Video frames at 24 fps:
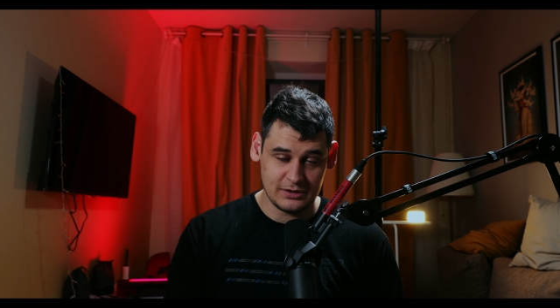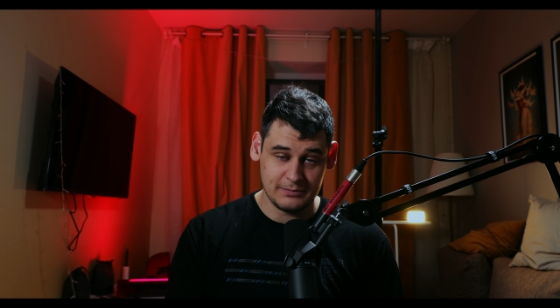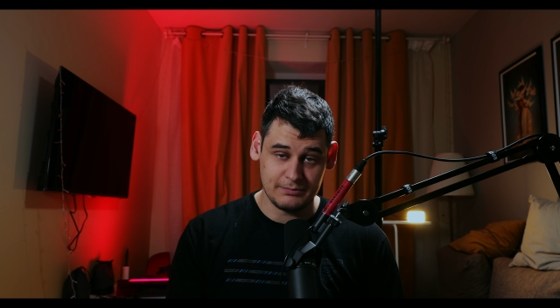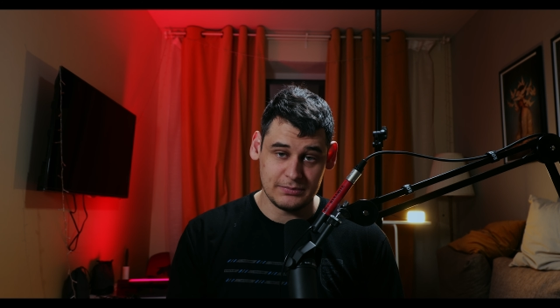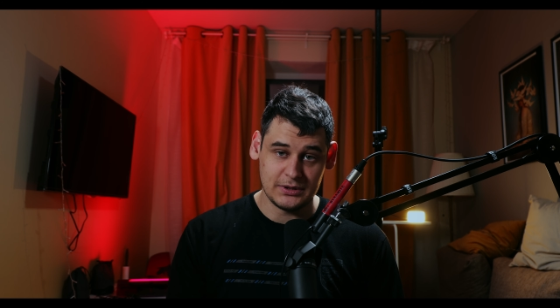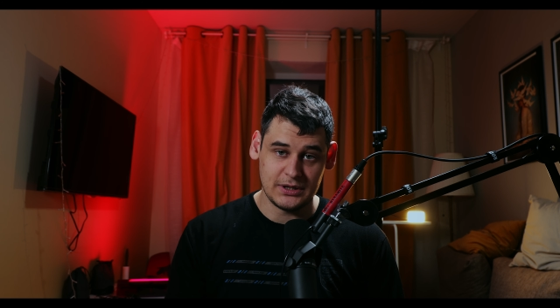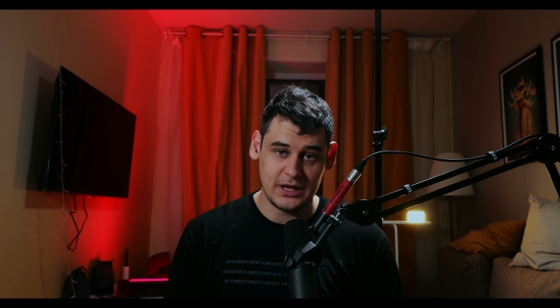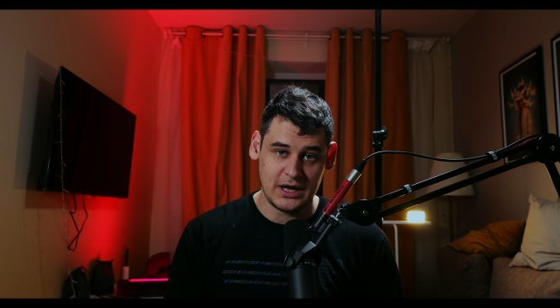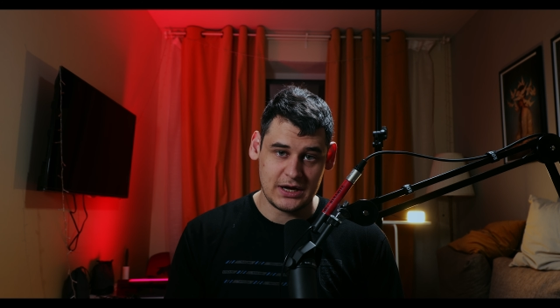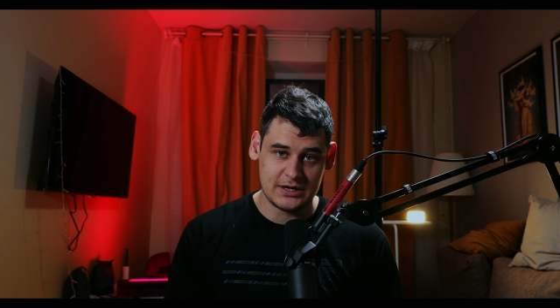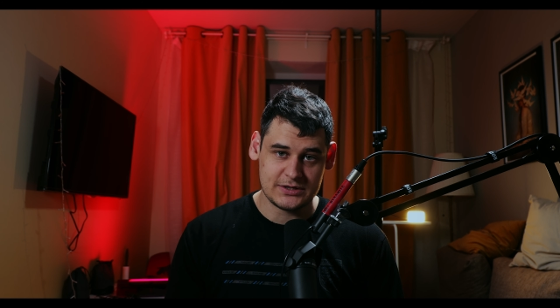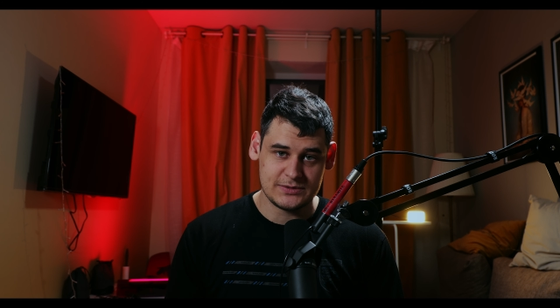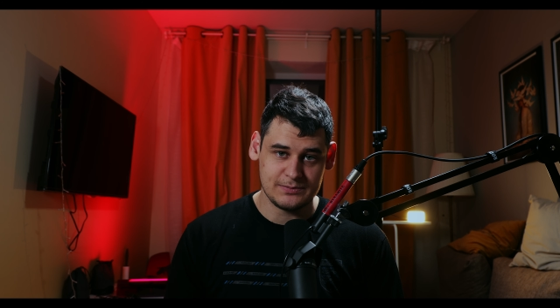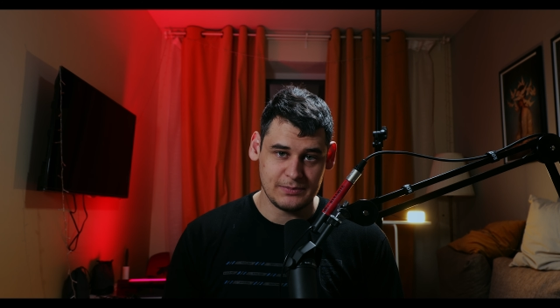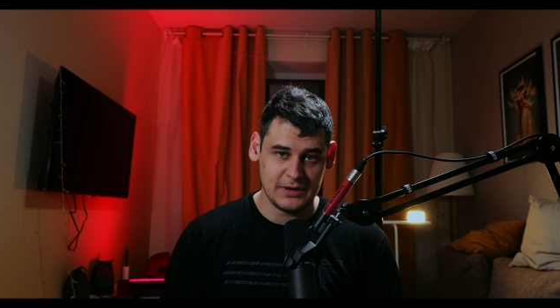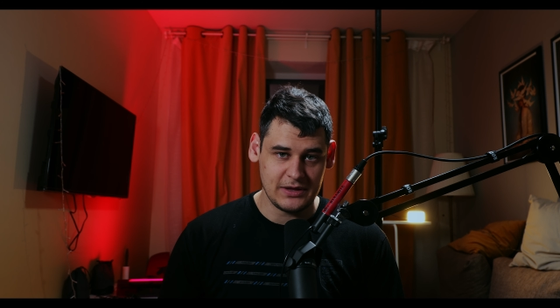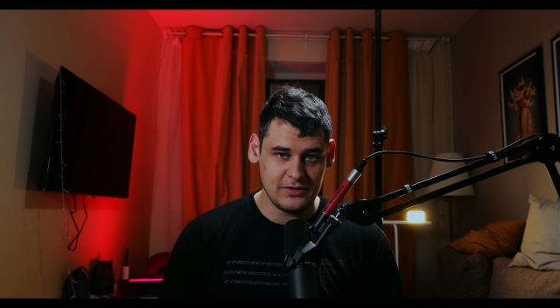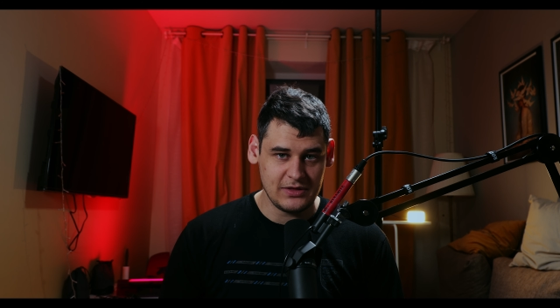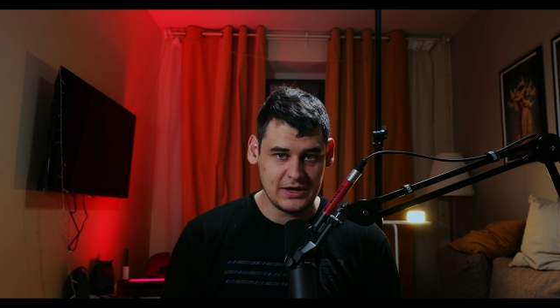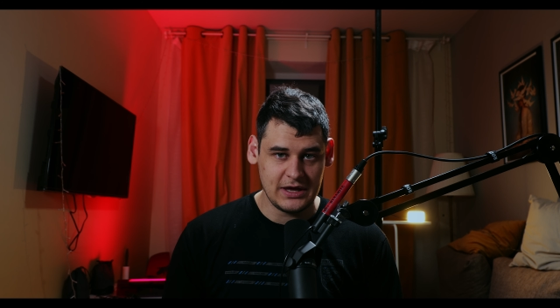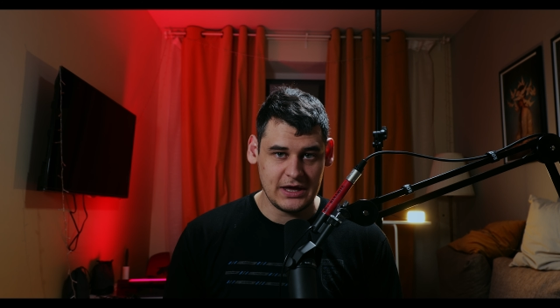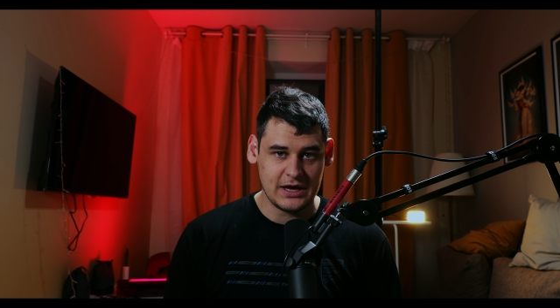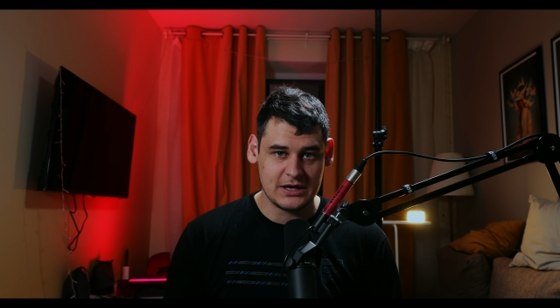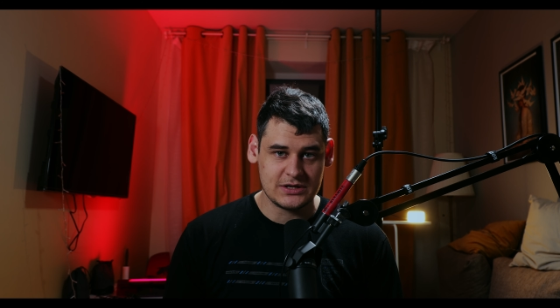blocked by
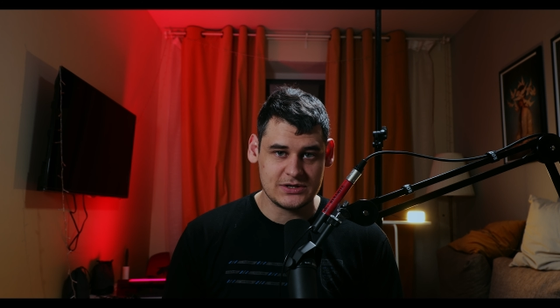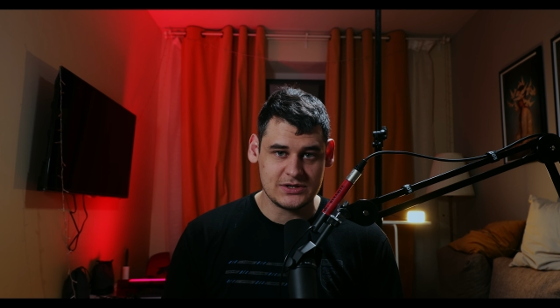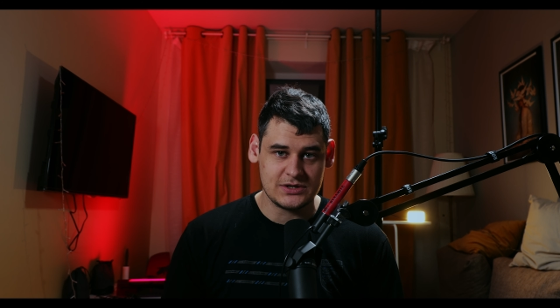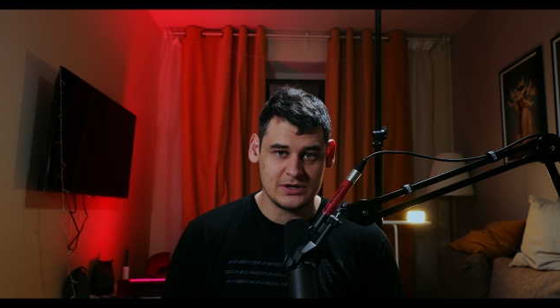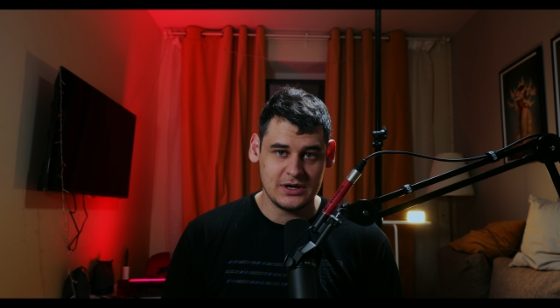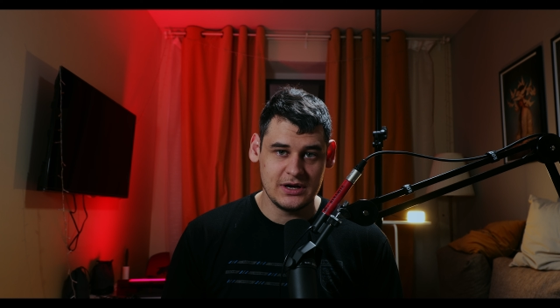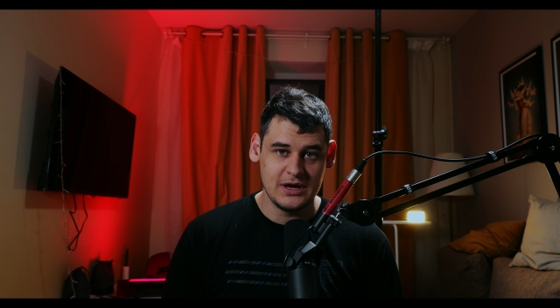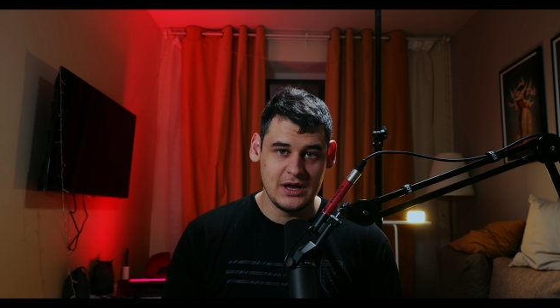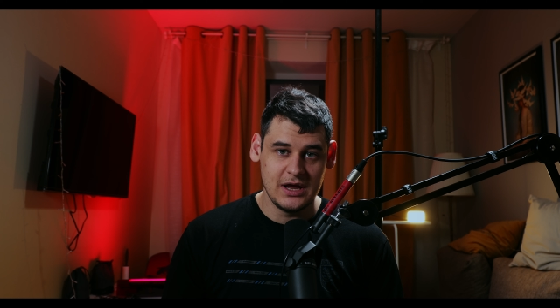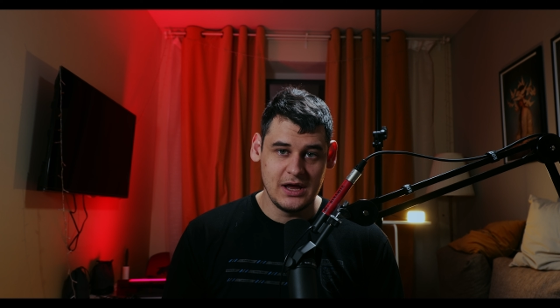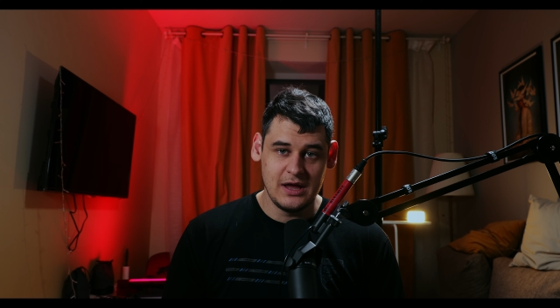the actor.